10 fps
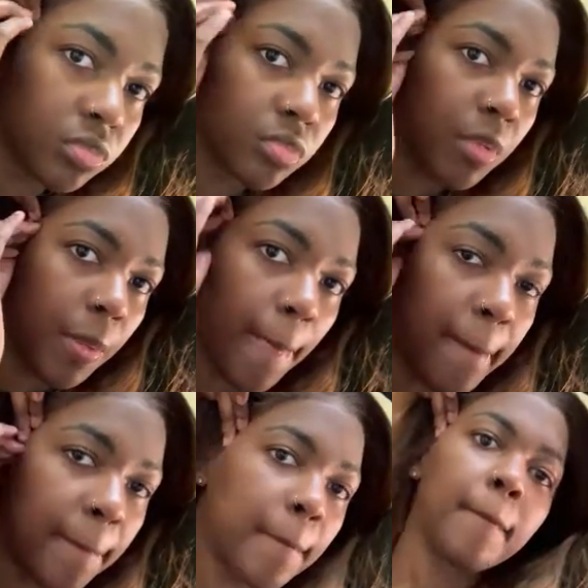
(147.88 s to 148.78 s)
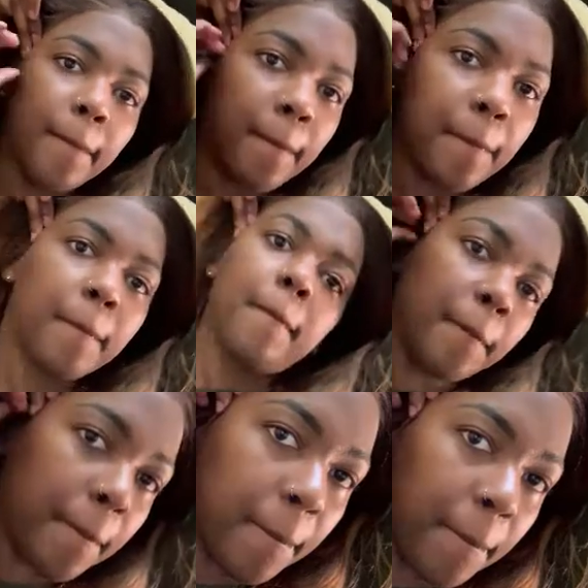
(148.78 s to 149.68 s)
And I'm trying to cover the tab
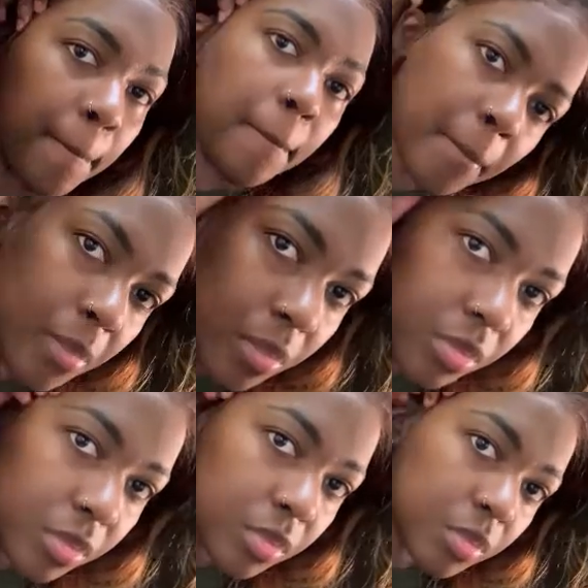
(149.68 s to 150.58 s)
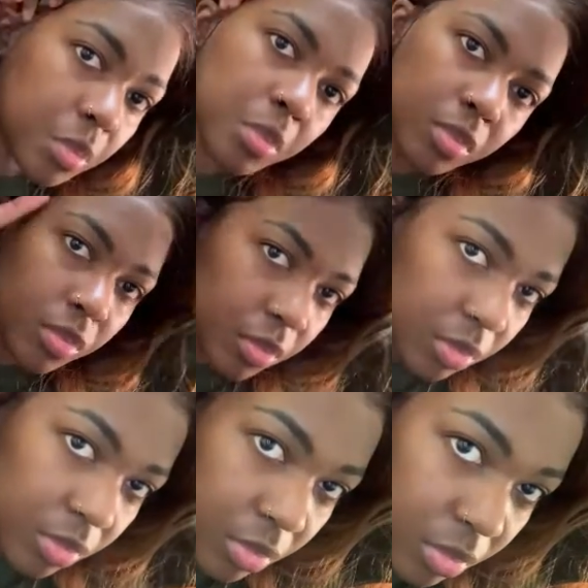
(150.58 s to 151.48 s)
too and figure out how
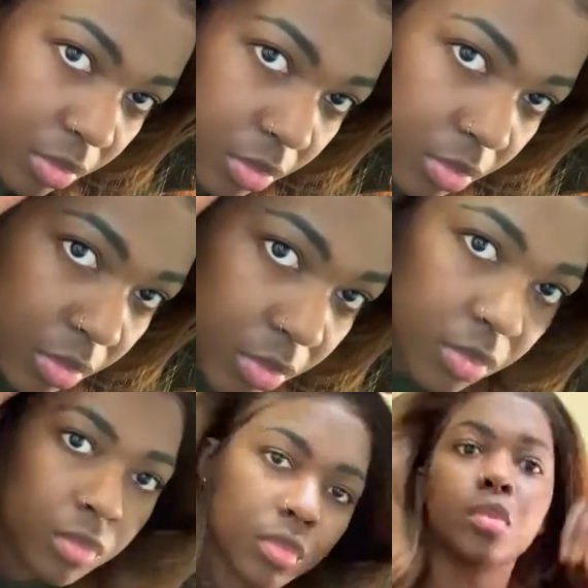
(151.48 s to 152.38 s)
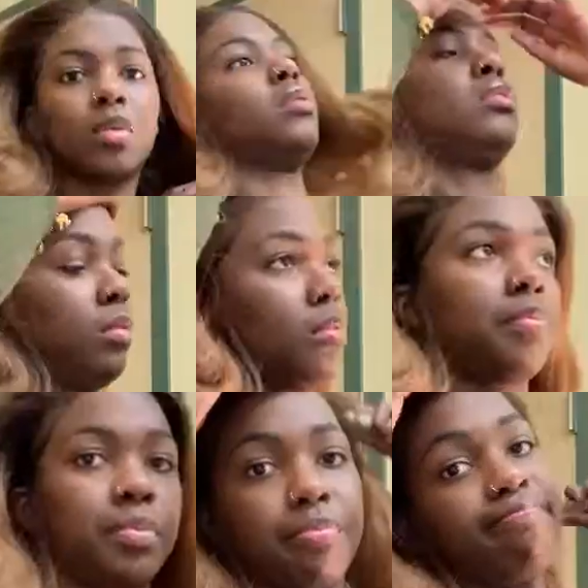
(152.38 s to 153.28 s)
I'm gonna style the baby hairs. I
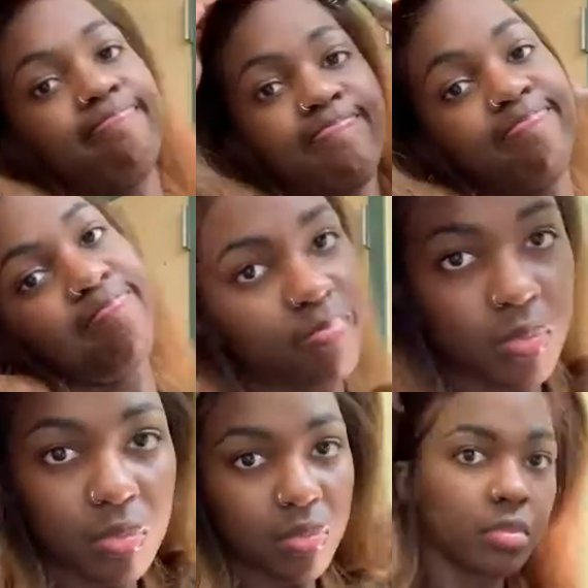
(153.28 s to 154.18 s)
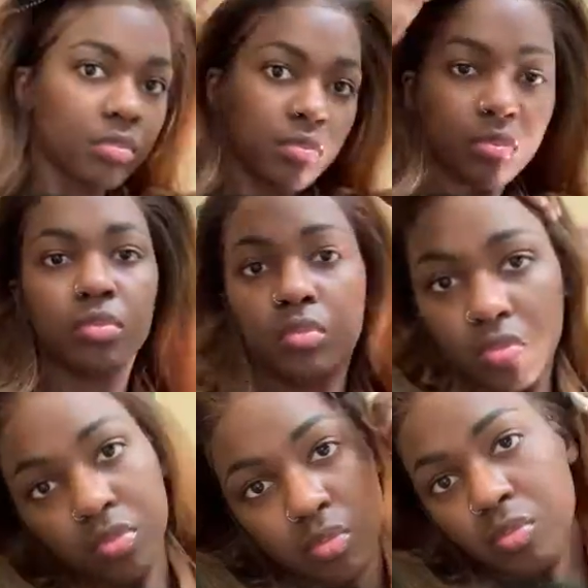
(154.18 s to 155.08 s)
tried to do it on the wig head, but
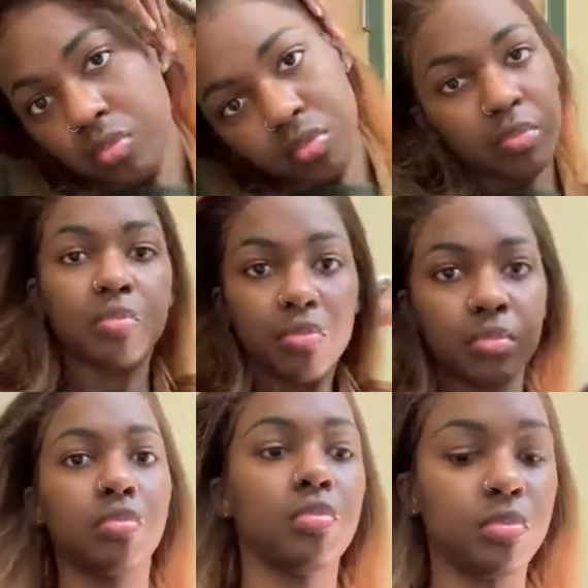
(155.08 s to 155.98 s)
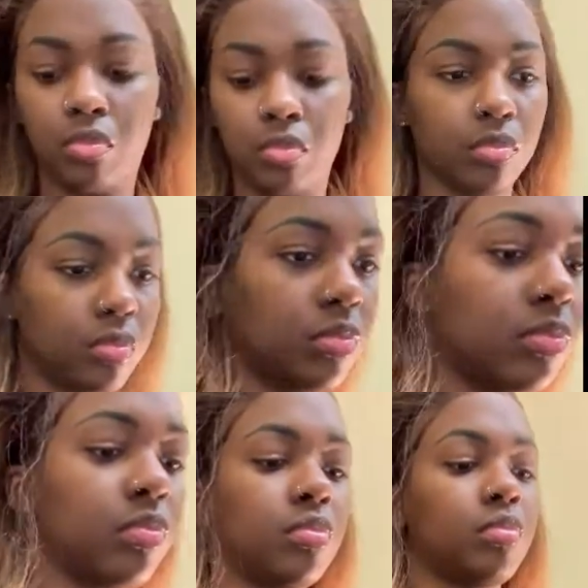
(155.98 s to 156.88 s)
yeah, that didn't work out. So
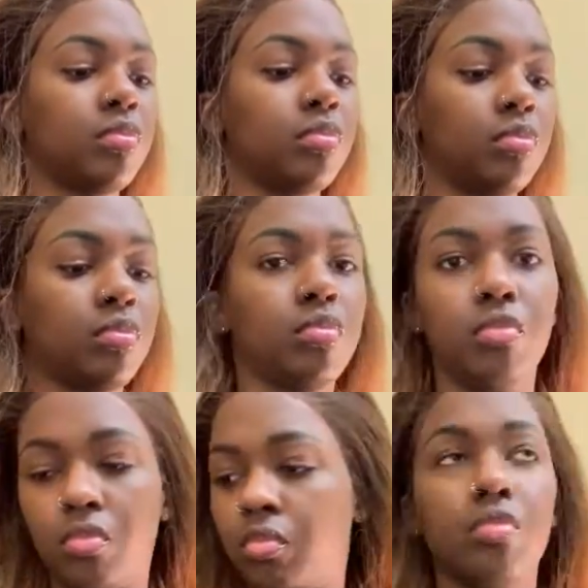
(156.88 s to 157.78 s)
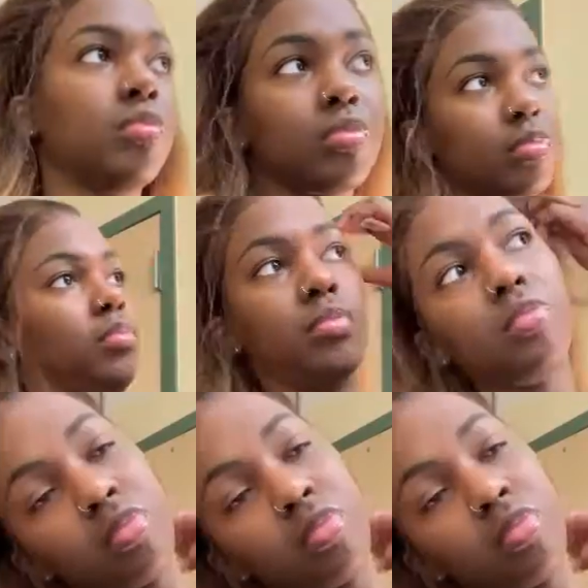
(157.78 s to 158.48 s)
here I am, you know. I